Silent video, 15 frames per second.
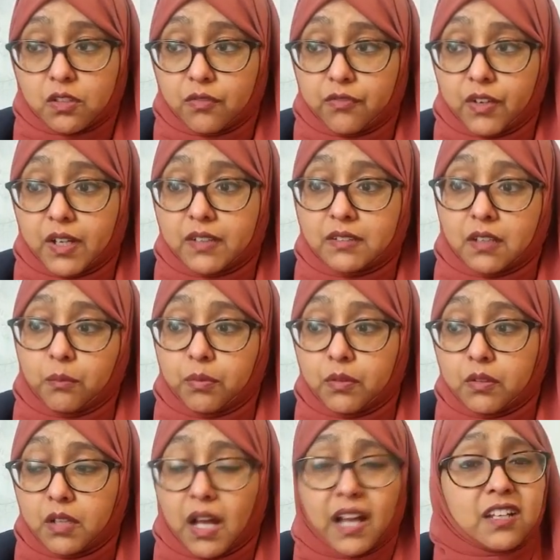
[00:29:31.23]
So for
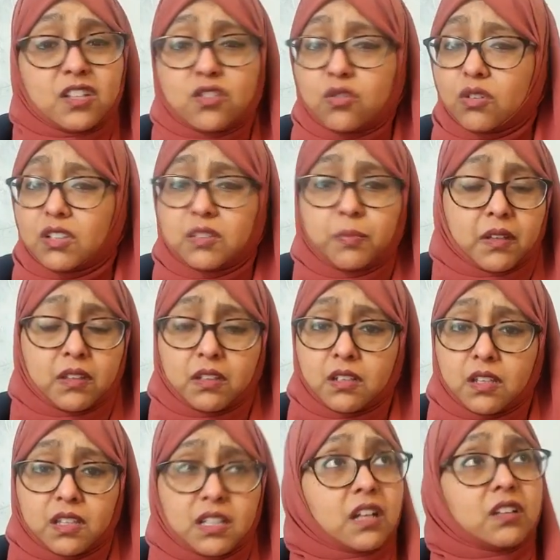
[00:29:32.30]
example, I need to talk this about
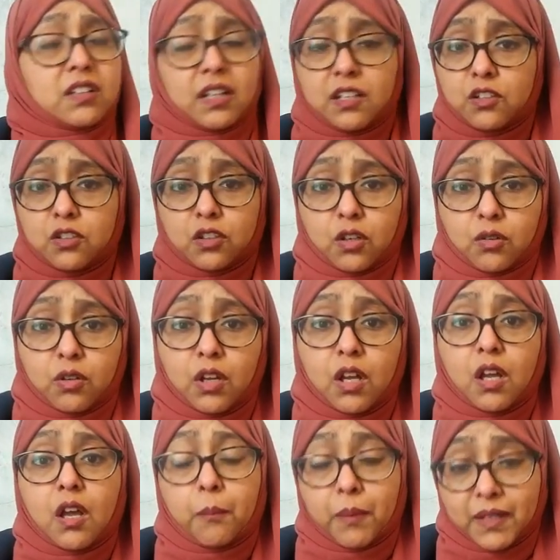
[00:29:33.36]
another day because I need to go.
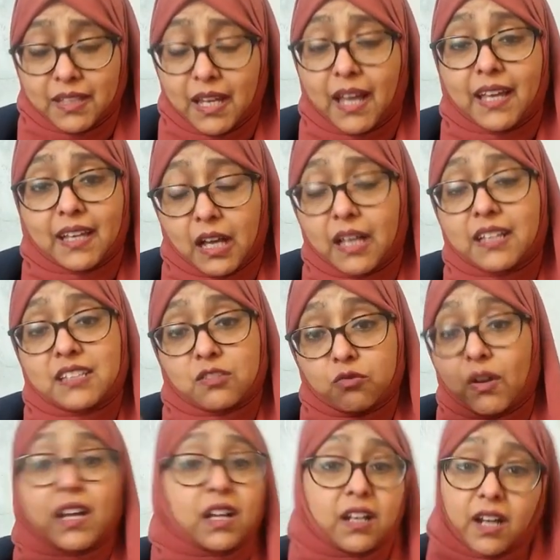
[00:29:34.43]
But yeah, it's
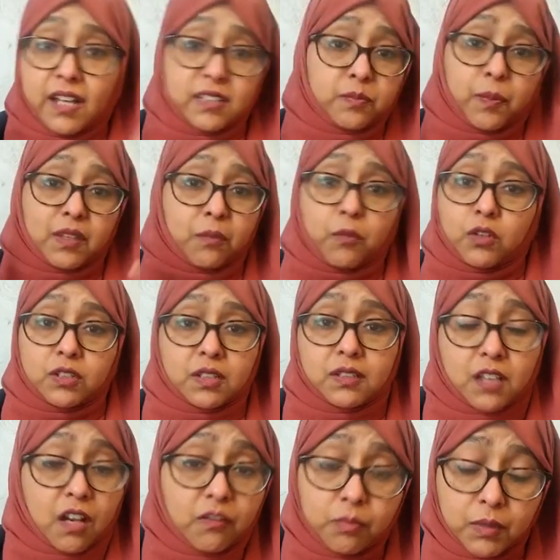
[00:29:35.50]
recognized by the
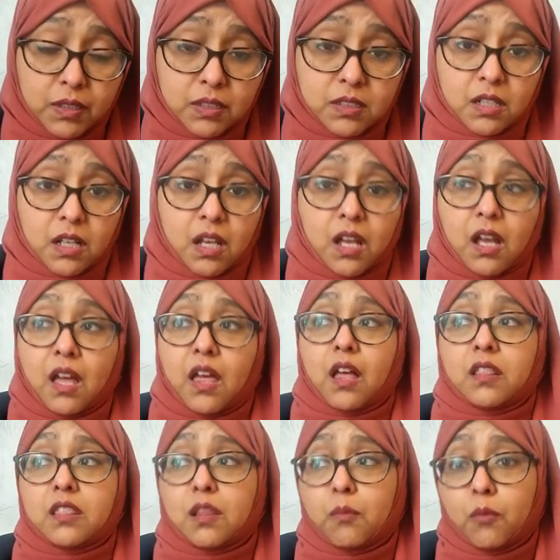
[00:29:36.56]
Maltese government.
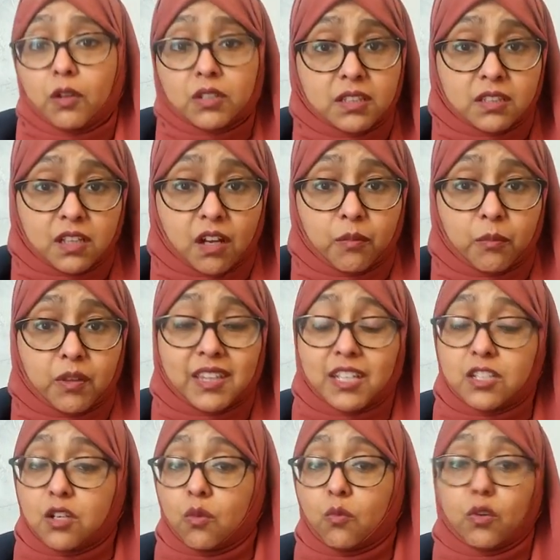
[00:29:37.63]
The Maltese government, they
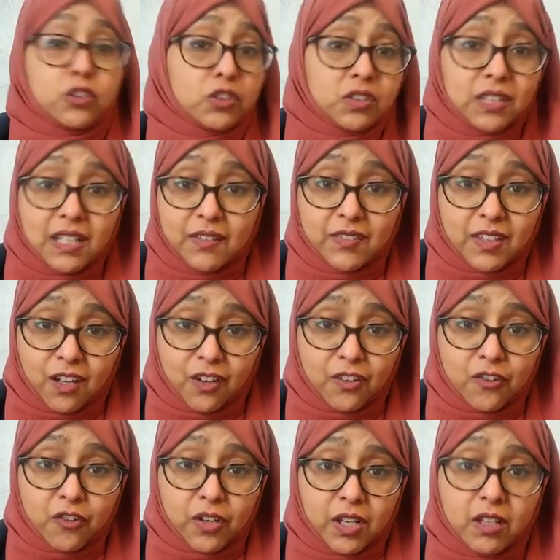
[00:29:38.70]
don't want you to leave the
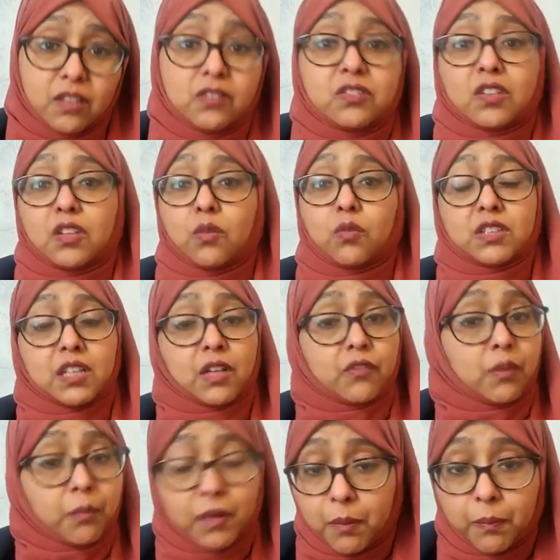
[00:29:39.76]
country, so they want to give
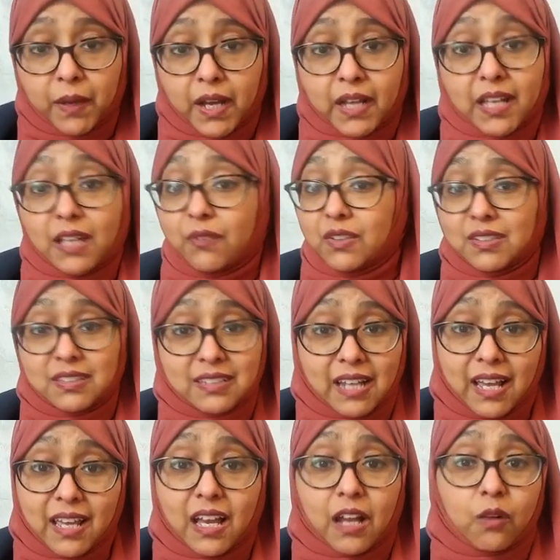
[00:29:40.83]
you money back if you
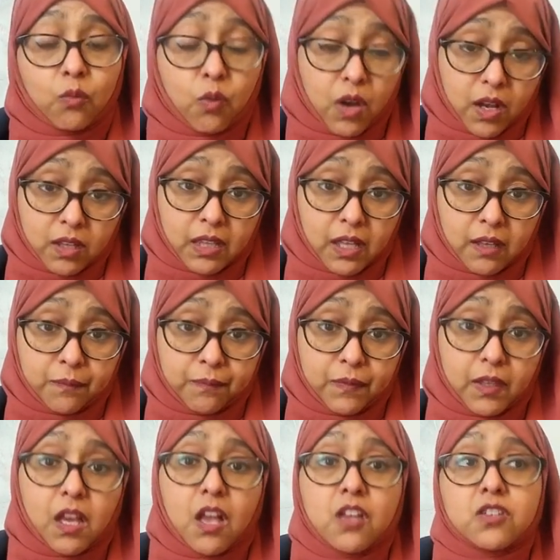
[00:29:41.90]
stay and work there.
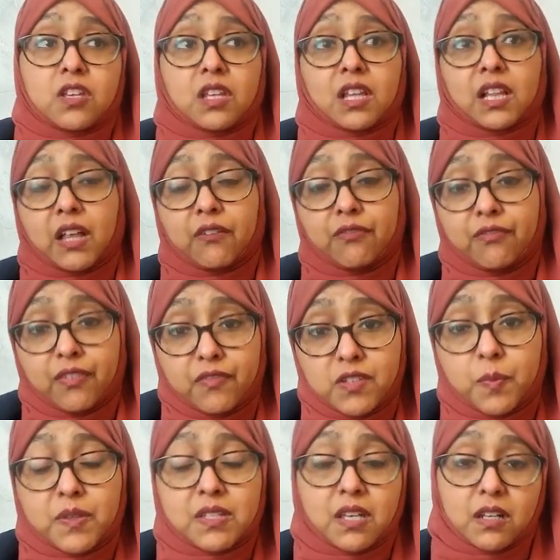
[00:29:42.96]
So they'll give
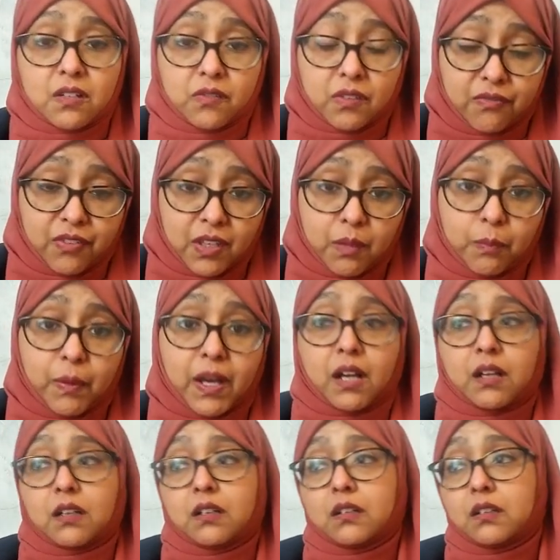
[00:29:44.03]
50% of the fee
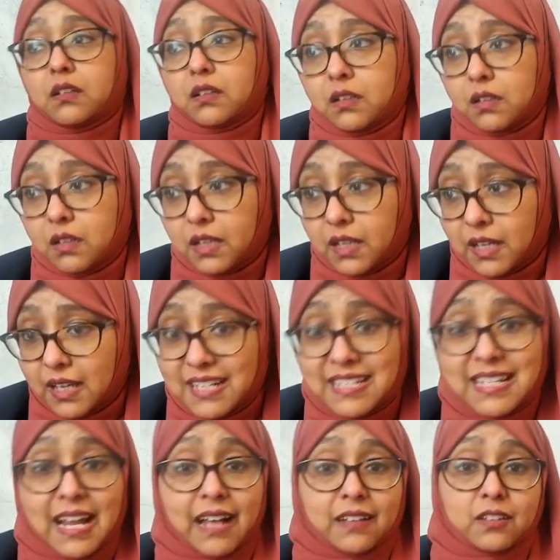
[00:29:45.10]
back
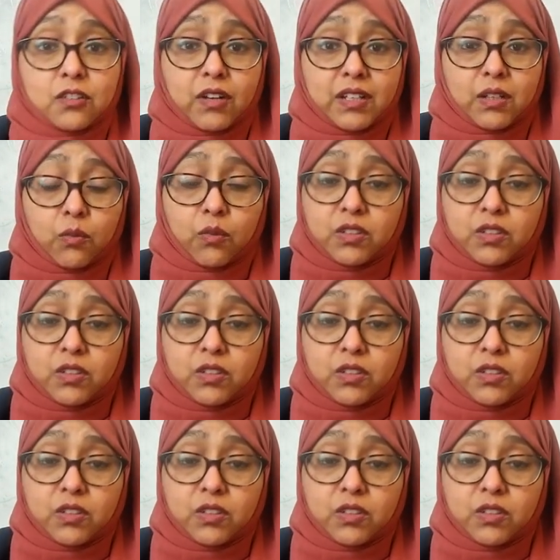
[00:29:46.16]
in tax credit.